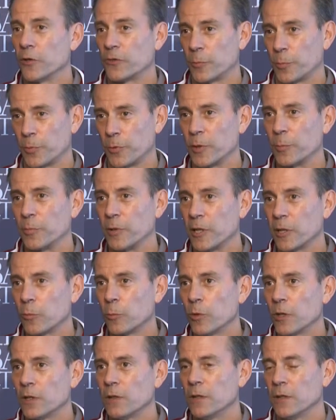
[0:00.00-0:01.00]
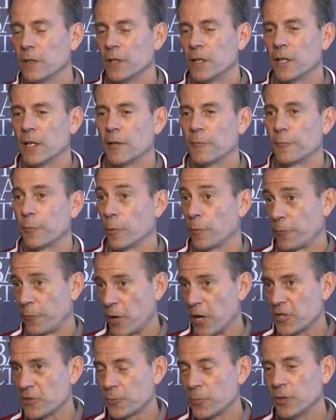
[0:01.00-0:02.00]
It's a pretty big one for a
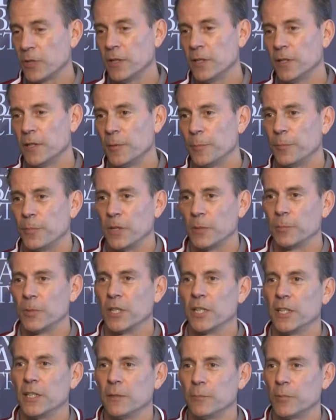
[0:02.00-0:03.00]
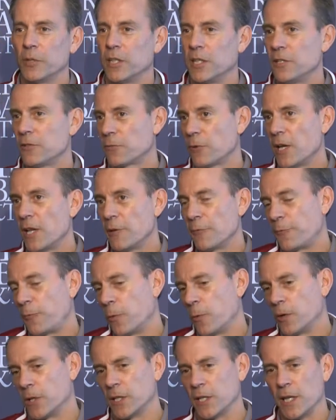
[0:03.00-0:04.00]
freshman, but he's ready
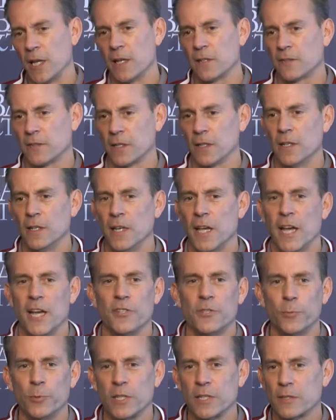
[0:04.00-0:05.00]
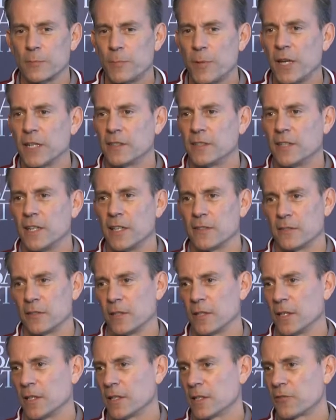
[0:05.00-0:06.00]
for it. And he has as you would expect, he has
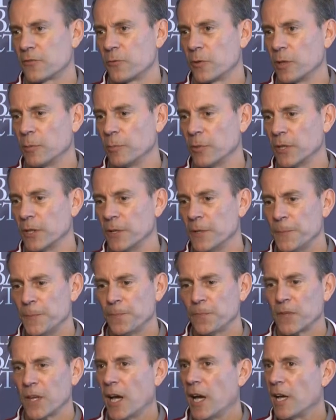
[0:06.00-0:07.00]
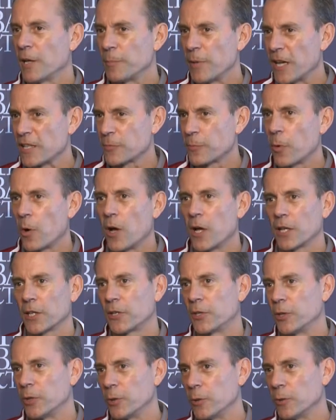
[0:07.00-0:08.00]
an extremely high basketball
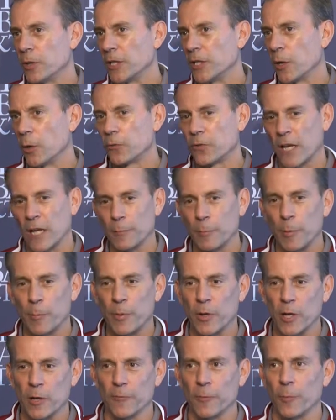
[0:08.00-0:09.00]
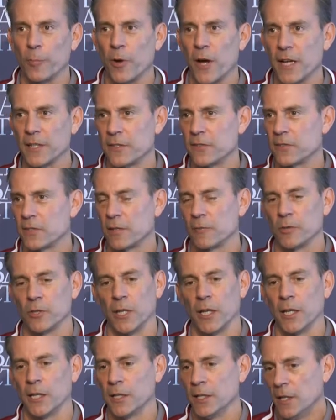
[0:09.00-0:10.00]
IQ. He knows how to prepare for practice every
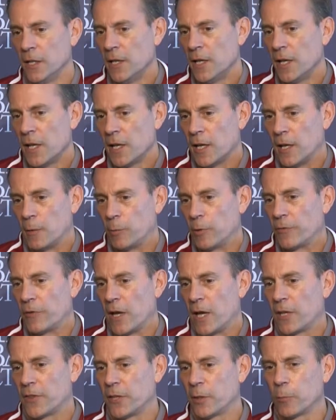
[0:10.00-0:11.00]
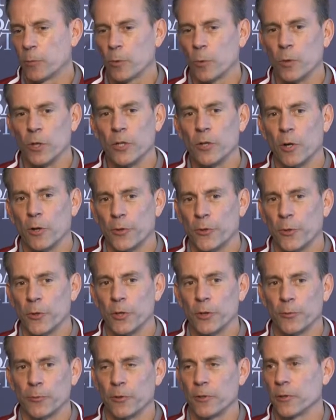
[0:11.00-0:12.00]
day. We're going into our
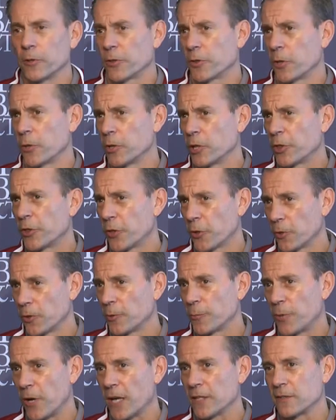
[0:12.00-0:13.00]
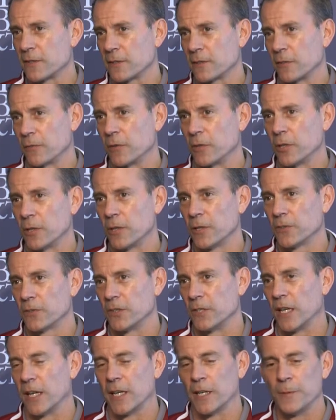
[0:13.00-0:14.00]
33rd practice of the year
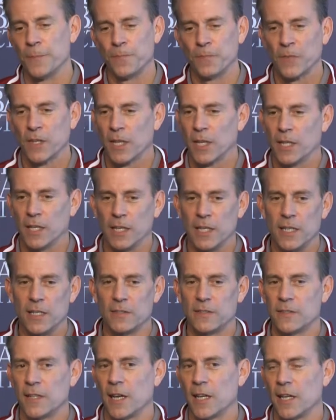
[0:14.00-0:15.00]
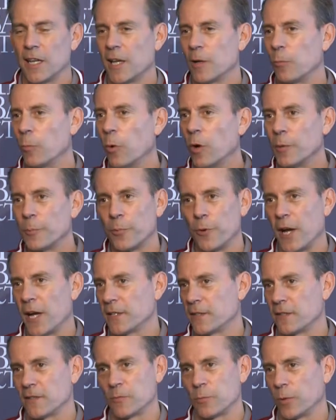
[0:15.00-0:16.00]
today, and he's not had one
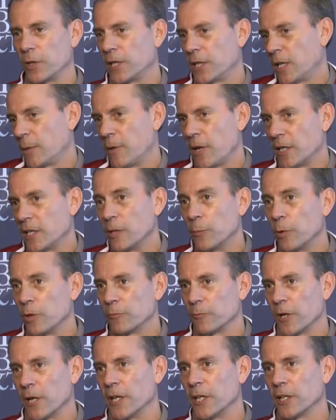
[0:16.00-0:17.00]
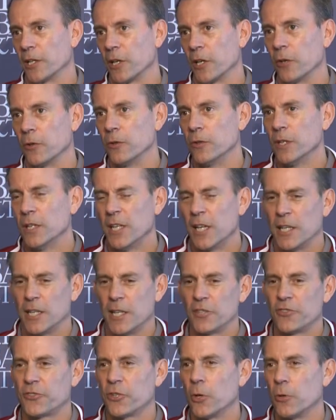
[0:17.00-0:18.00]
practice where he came out and he wasn't ready to go. And
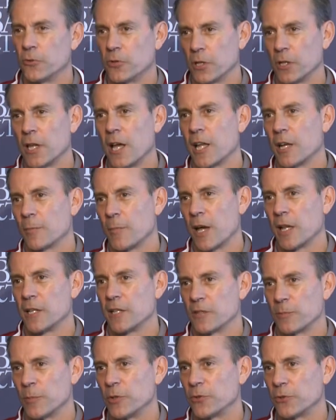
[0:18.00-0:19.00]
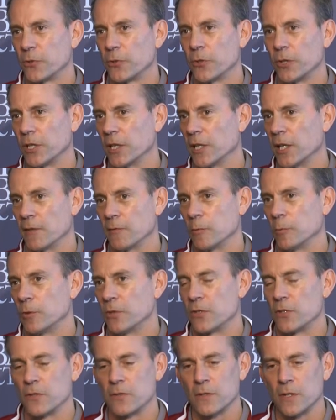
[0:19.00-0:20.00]
that shows you a lot about his maturity level,
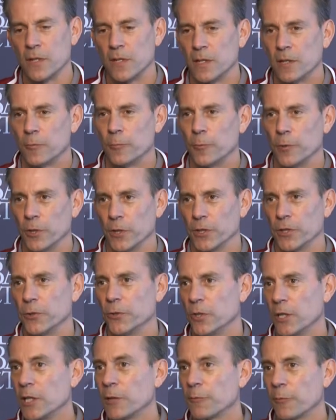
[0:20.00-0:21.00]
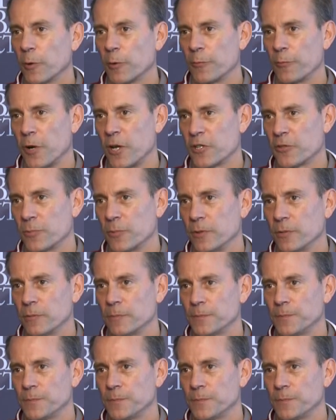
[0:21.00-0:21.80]
which is really unique for a freshman.